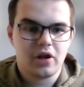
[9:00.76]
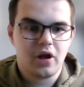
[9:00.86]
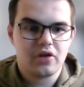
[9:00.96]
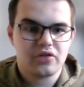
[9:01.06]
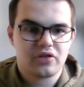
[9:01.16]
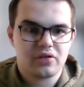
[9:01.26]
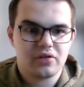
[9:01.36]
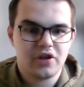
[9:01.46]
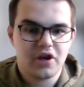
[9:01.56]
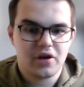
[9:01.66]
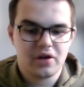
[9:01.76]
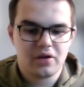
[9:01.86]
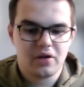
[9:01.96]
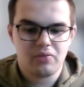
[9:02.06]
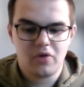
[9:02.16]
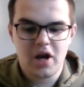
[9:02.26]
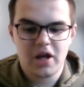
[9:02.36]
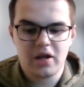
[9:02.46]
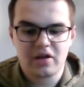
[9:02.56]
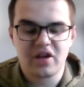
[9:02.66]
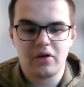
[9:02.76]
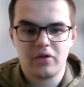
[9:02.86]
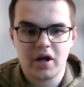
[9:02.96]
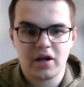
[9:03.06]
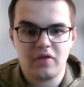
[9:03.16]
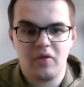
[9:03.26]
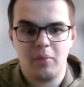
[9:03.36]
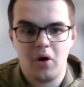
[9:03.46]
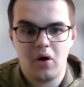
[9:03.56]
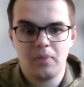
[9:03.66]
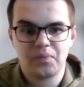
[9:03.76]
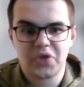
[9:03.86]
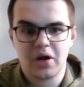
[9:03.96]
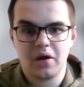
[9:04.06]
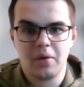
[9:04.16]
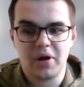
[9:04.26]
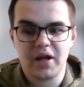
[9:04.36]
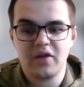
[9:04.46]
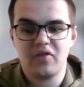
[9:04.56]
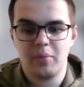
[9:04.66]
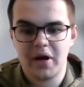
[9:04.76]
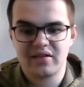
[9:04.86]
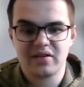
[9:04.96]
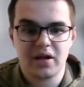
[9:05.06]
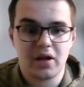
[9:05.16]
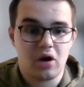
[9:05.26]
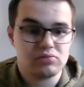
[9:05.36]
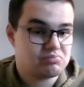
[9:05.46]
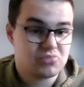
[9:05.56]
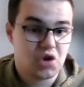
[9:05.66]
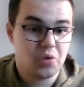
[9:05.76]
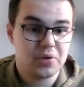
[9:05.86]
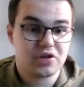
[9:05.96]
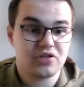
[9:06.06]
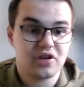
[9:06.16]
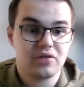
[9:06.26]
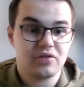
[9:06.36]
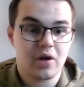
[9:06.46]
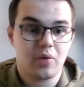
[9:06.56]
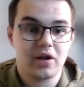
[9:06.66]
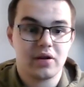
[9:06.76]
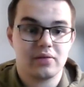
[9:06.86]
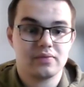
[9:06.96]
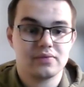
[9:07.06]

the last year it really accelerated even more, played even better, and I hope it continues that way.